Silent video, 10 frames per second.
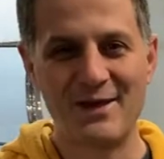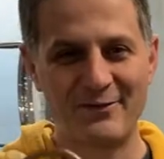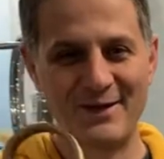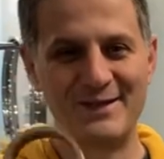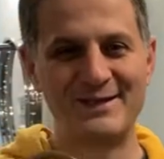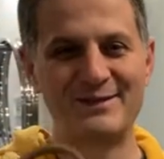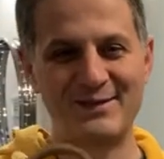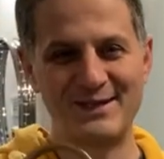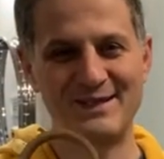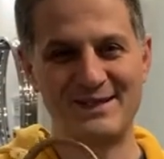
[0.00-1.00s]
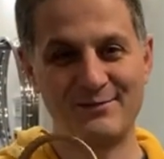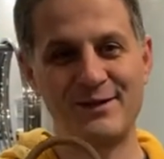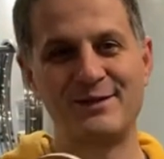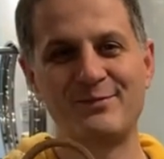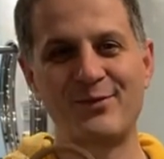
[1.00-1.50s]

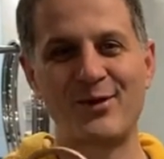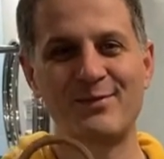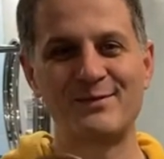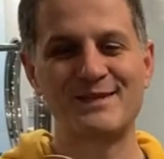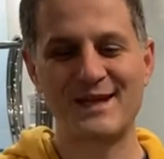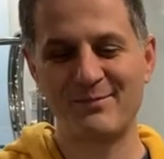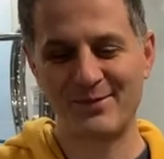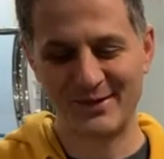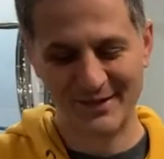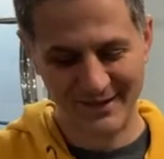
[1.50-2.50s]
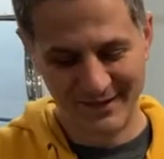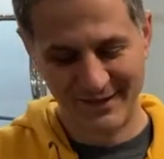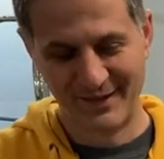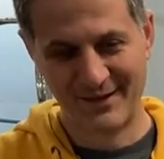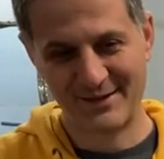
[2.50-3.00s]
when the problems happen,
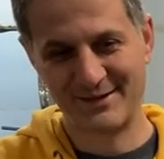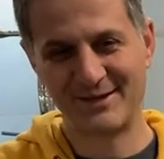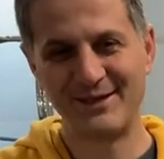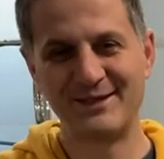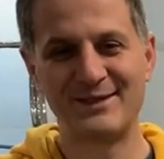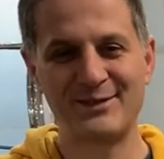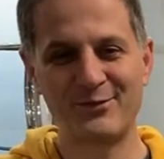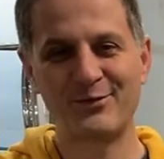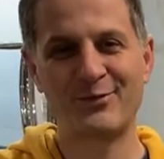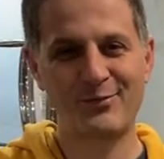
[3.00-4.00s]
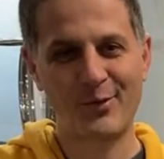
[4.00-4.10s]
and you'll